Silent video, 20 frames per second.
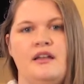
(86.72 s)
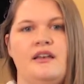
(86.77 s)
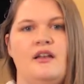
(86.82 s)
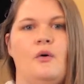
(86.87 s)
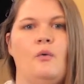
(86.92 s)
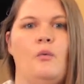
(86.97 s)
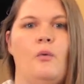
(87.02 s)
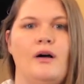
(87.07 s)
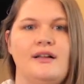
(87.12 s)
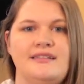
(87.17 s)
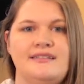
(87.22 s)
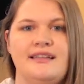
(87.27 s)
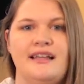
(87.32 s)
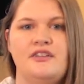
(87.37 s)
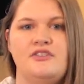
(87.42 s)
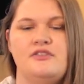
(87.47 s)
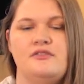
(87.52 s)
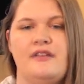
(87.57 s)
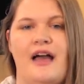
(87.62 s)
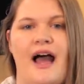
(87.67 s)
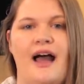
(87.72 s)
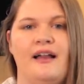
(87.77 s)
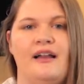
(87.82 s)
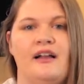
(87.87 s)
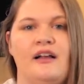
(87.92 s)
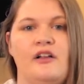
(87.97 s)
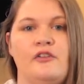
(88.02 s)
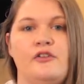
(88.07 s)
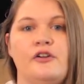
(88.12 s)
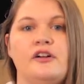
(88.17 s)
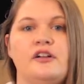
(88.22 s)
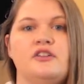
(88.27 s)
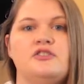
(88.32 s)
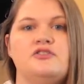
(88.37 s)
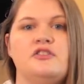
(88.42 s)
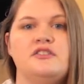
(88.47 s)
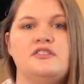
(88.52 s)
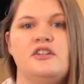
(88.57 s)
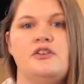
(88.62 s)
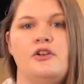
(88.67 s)
Now, once they do that, they're going to
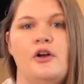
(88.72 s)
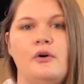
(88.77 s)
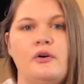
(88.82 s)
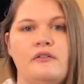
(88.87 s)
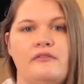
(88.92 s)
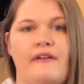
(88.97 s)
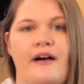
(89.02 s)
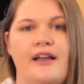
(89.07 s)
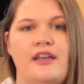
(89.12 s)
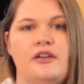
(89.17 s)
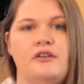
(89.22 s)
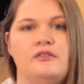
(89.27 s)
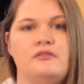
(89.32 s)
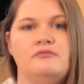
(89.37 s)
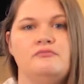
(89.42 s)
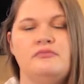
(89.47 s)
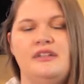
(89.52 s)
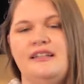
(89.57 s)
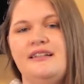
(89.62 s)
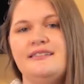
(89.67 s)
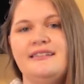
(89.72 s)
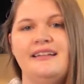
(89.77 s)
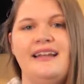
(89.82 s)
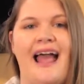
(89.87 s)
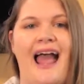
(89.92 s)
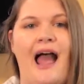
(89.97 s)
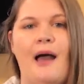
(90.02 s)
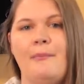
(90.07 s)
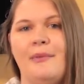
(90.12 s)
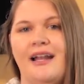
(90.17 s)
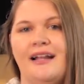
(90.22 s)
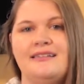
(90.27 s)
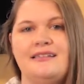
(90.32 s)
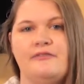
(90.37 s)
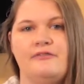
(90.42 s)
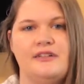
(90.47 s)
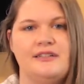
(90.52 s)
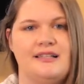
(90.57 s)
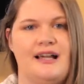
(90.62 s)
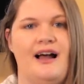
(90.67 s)
start to notify you, and this can happen at
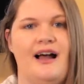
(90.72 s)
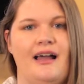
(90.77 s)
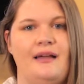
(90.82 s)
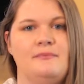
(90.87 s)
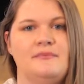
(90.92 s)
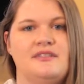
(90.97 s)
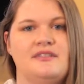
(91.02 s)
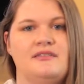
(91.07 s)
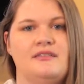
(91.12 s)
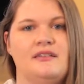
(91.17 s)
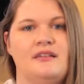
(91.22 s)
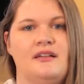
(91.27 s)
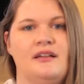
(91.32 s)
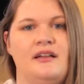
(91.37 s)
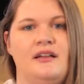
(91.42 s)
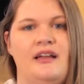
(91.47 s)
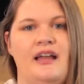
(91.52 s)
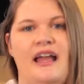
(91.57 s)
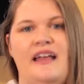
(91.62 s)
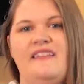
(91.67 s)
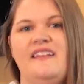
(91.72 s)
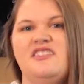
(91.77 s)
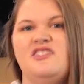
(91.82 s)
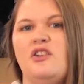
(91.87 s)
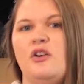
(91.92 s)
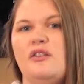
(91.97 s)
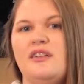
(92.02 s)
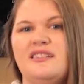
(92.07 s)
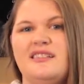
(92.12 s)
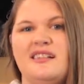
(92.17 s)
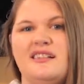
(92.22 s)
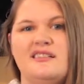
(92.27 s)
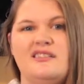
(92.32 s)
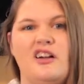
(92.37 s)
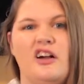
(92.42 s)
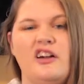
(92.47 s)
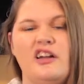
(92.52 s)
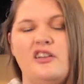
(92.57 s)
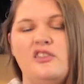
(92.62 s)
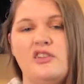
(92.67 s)
different times. And these notices
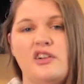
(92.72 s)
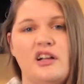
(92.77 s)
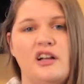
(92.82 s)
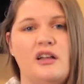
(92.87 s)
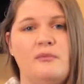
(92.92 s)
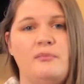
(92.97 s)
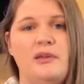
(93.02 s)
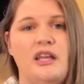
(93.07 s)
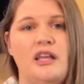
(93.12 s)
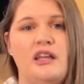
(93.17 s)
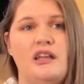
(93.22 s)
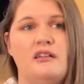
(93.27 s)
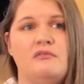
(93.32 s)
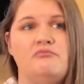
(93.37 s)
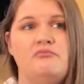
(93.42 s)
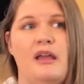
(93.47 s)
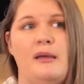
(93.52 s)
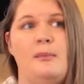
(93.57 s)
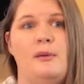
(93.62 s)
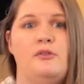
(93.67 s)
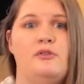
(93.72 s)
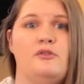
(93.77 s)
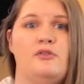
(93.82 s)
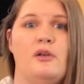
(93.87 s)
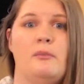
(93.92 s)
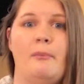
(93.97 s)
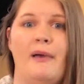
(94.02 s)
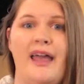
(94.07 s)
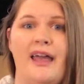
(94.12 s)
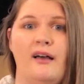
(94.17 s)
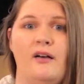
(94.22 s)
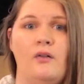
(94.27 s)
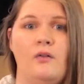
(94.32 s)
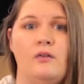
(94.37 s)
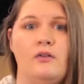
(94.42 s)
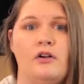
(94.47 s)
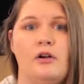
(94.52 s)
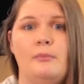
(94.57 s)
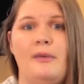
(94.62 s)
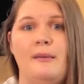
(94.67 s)
are either going to be maybe through the
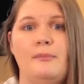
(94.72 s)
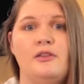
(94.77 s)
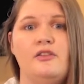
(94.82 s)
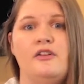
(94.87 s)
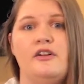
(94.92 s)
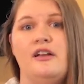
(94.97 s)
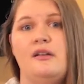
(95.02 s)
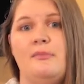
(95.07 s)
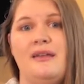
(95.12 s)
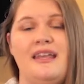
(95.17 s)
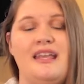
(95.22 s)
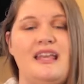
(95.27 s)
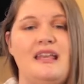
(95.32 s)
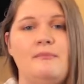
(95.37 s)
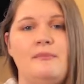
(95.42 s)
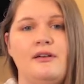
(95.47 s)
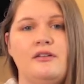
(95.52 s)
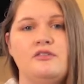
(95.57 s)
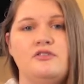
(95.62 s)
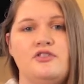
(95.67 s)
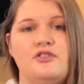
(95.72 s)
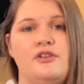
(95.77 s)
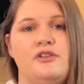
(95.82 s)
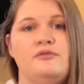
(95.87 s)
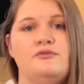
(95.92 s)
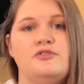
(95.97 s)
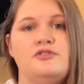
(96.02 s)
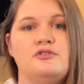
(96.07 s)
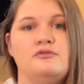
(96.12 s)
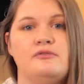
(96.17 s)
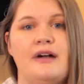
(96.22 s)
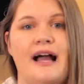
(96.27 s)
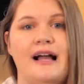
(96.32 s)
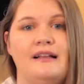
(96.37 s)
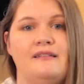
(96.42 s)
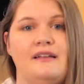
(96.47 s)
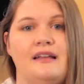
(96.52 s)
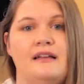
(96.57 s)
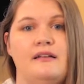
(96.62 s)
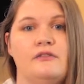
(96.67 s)
mail, or maybe they're going to be emailed to you
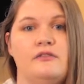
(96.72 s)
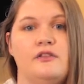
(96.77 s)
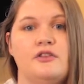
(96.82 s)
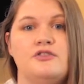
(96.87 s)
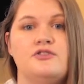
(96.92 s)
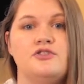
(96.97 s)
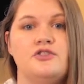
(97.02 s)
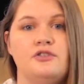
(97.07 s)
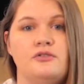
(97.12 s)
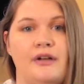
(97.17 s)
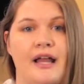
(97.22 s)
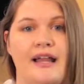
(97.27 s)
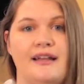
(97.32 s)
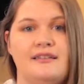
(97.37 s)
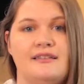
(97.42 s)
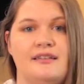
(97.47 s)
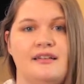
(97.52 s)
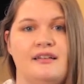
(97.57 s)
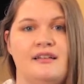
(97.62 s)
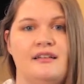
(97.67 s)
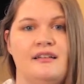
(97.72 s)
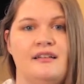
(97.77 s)
directly, the student.